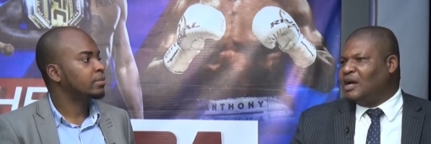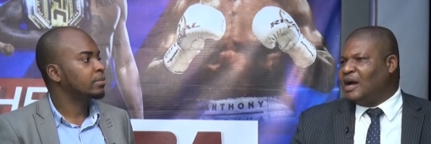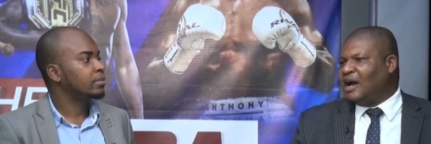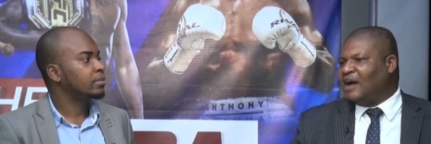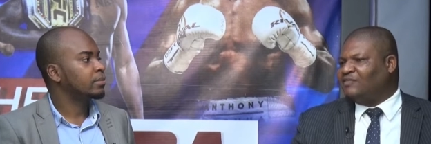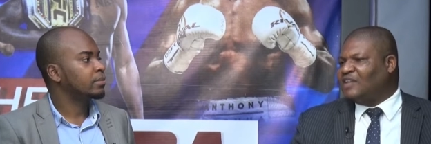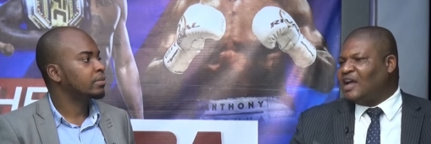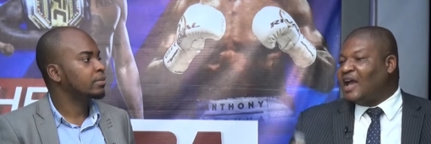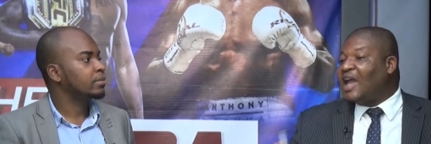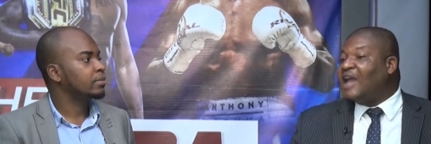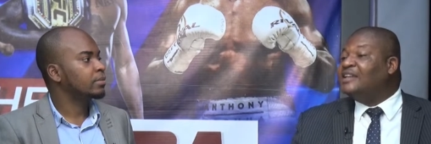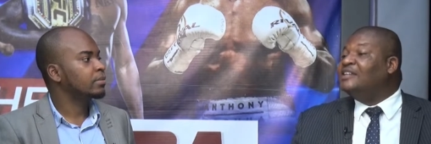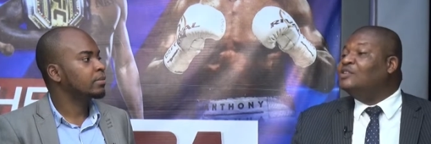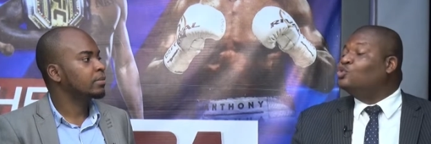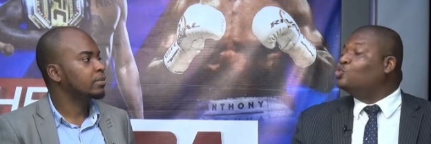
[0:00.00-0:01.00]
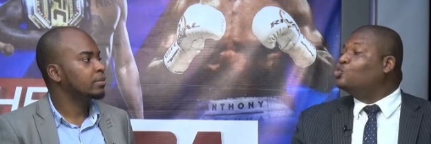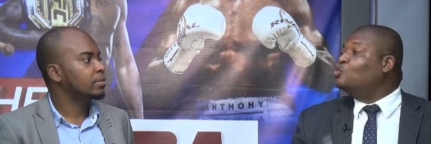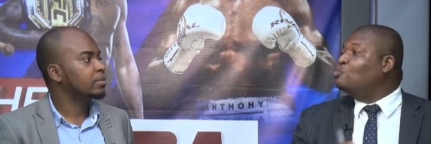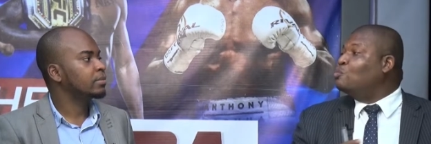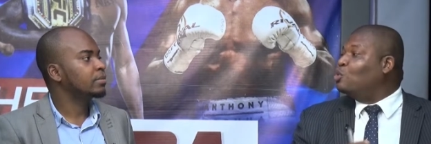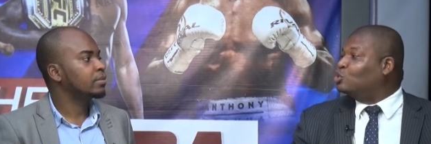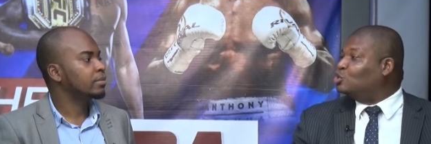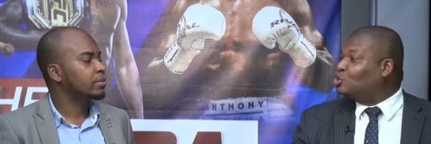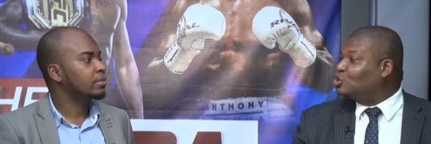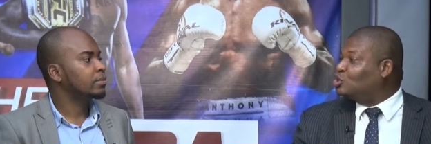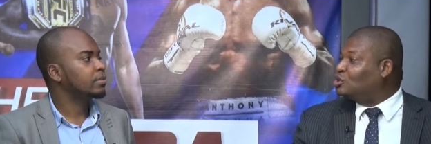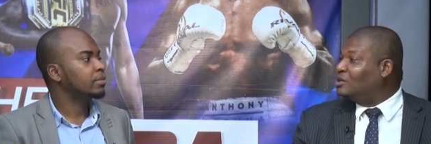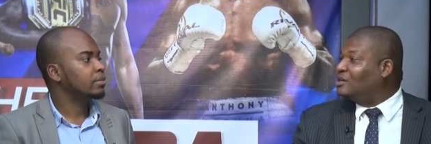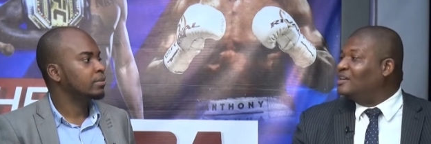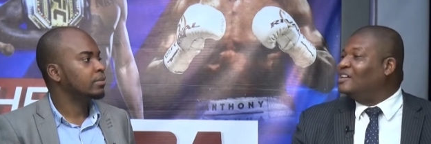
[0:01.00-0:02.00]
Speaker 1: after earning so much,
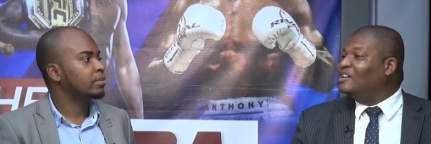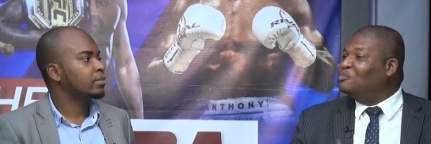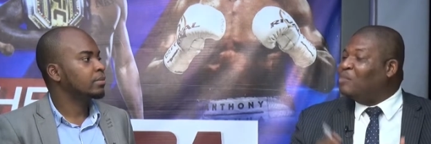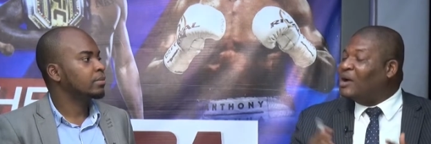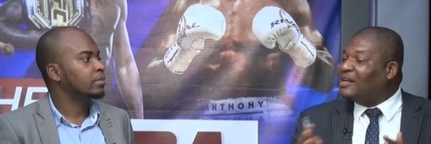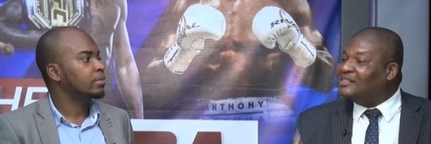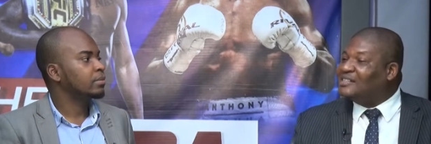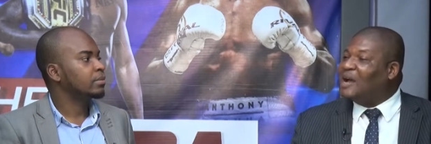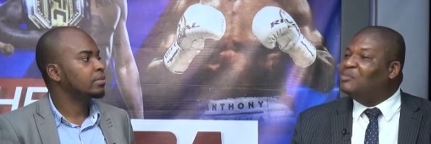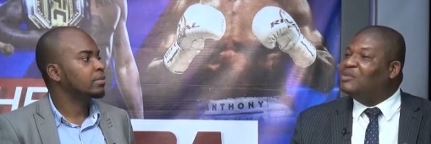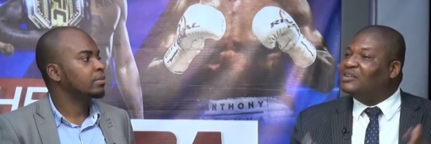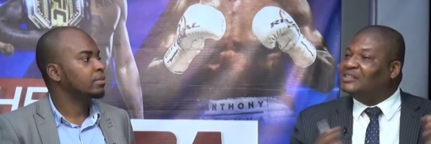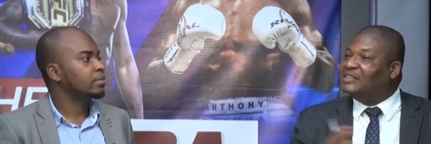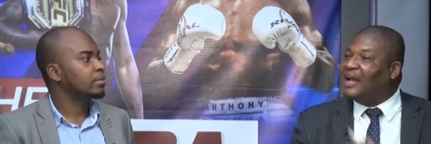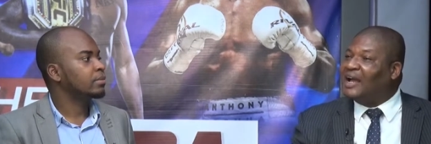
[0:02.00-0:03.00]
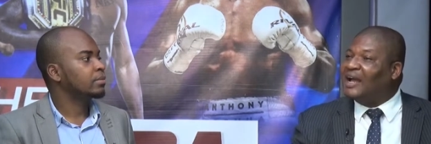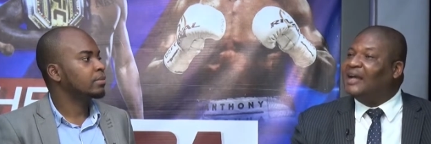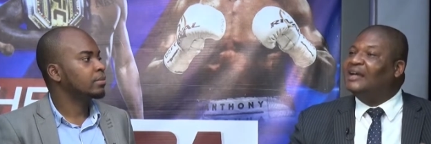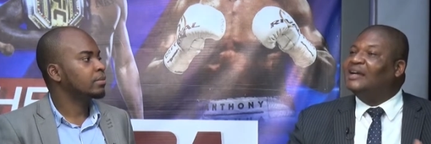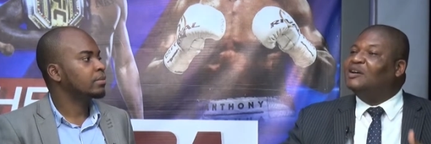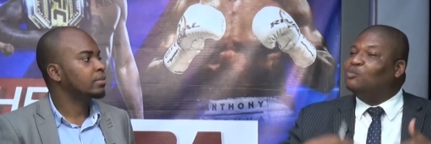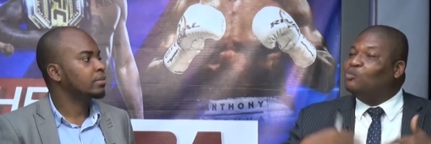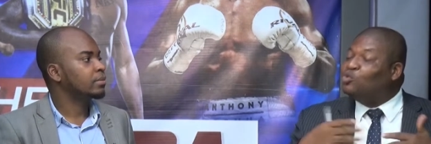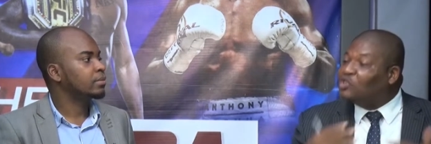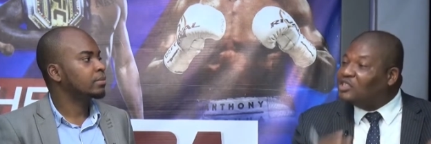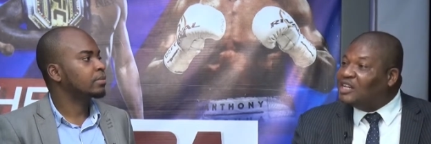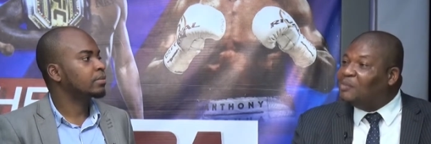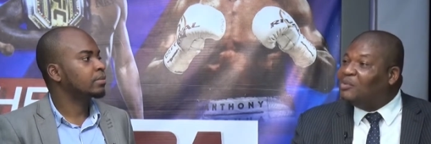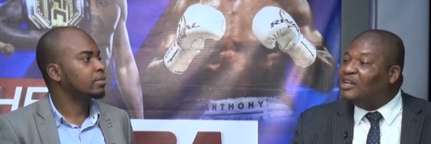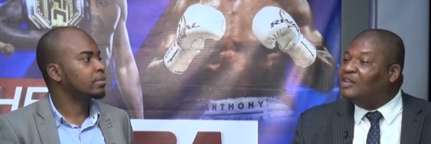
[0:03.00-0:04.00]
by the time they retire, most of
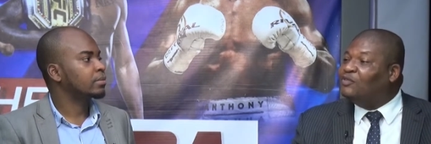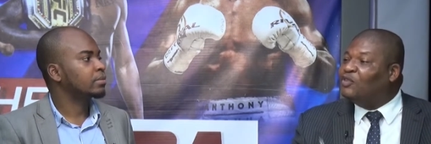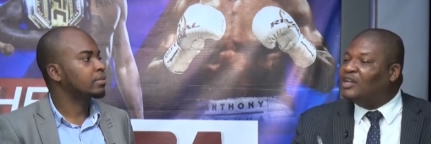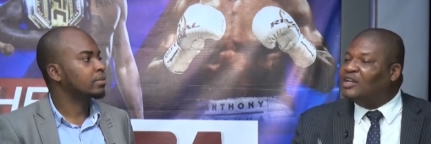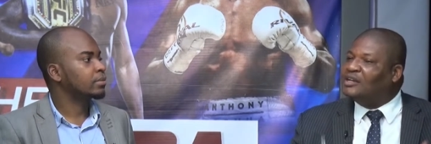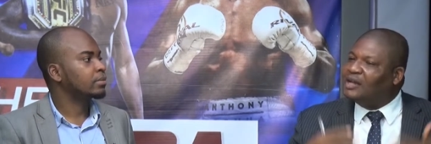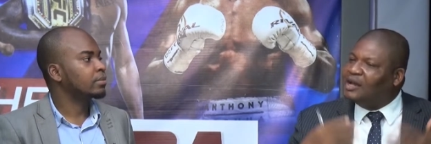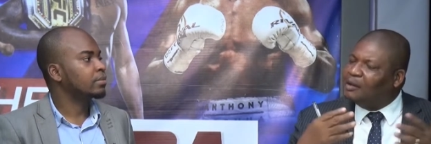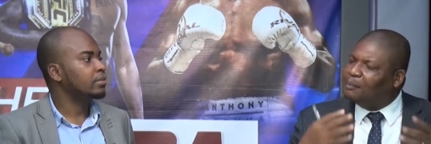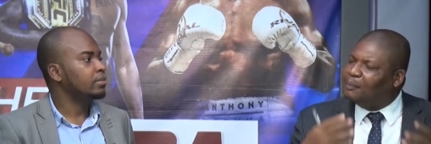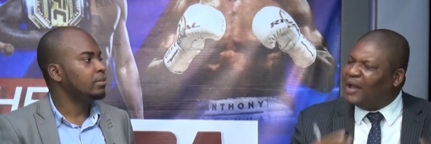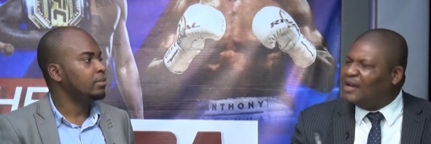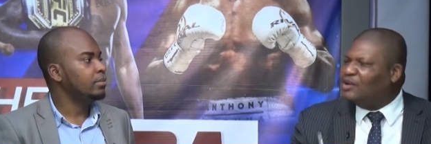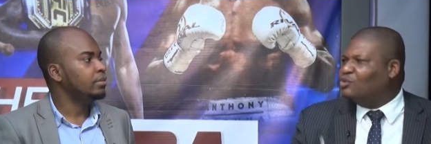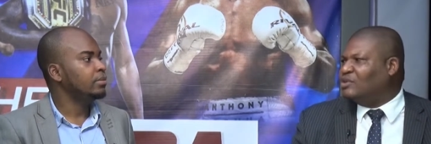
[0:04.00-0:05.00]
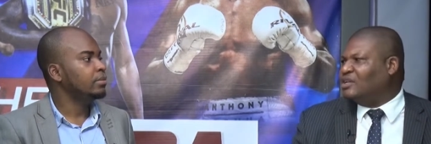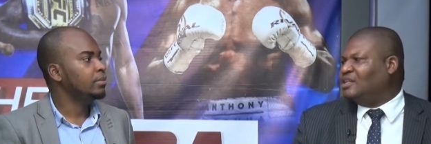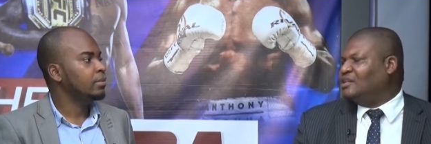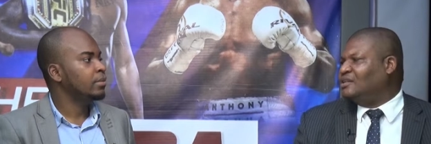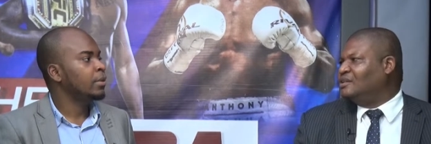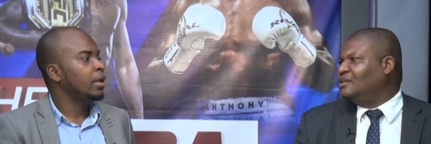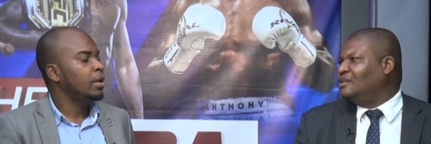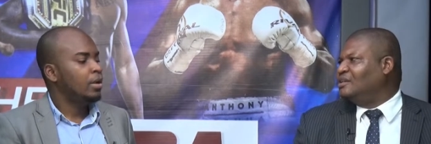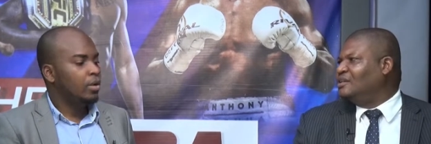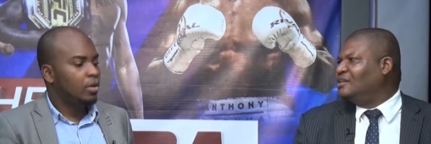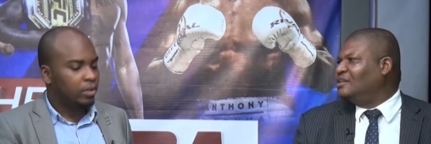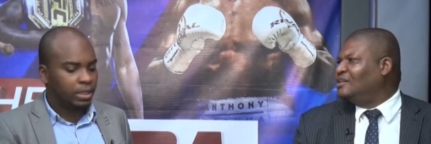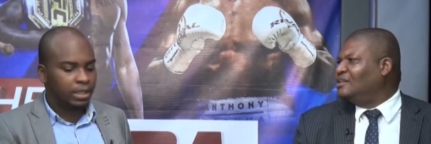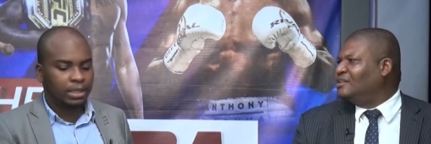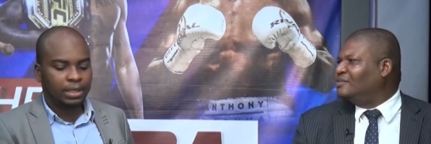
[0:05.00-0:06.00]
them live in penury.
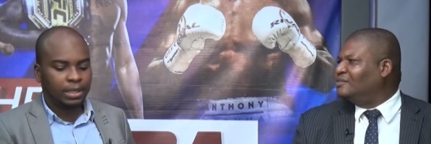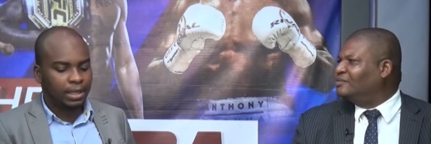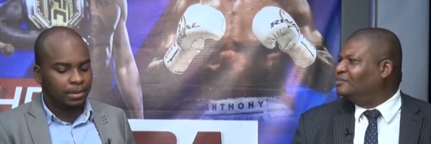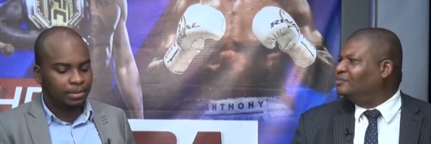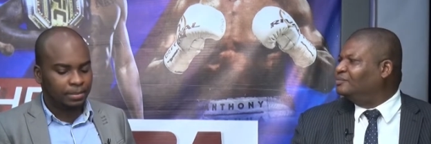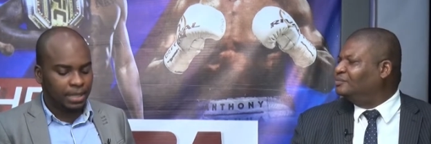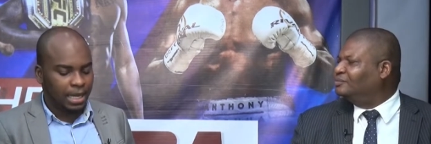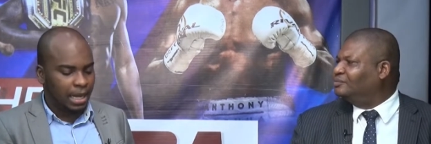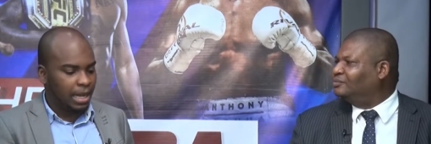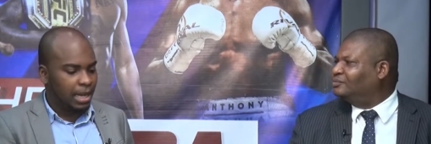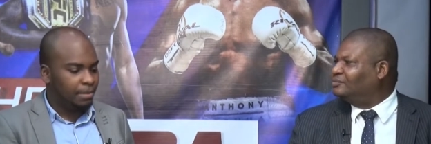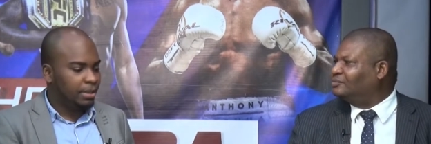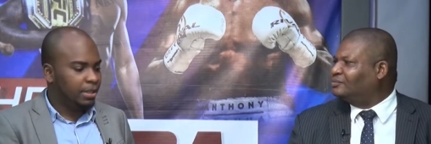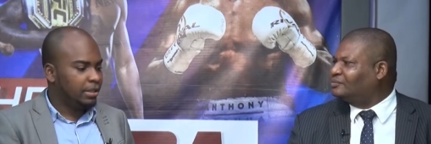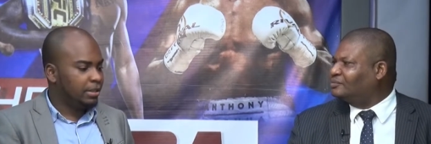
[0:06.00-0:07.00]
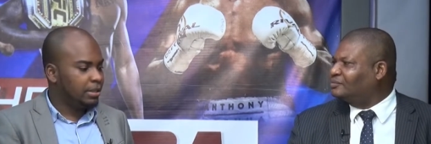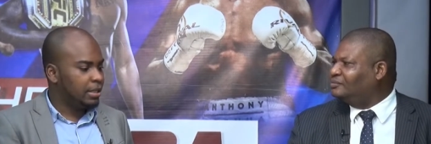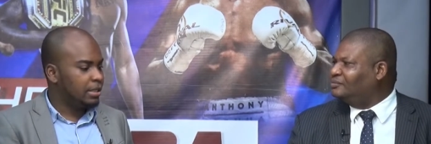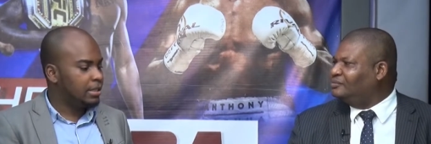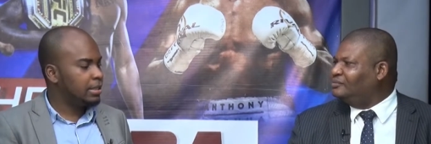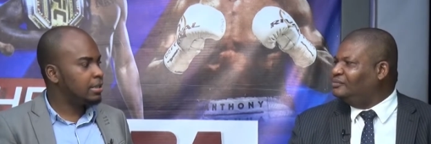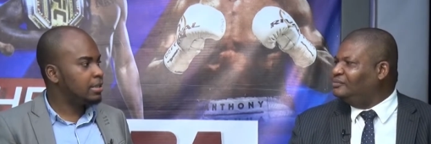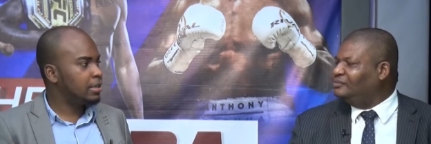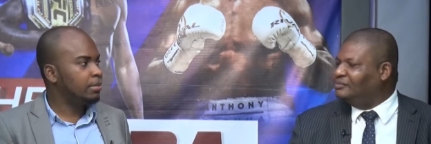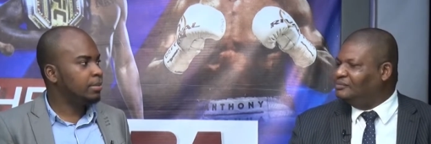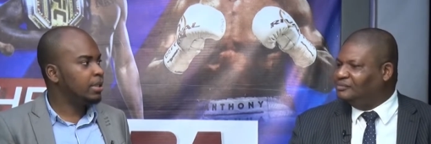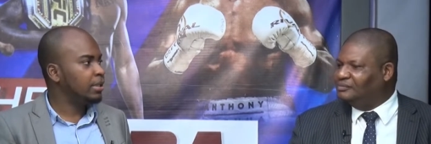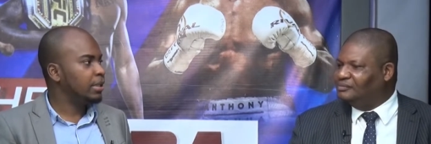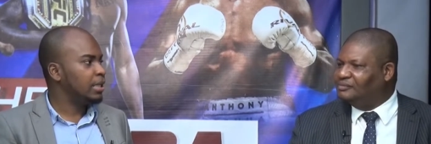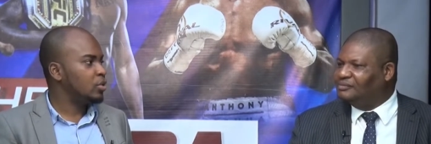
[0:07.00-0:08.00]
Speaker 2: Okay, um, I mean, it, it's
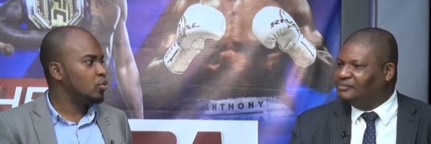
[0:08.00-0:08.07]
something that is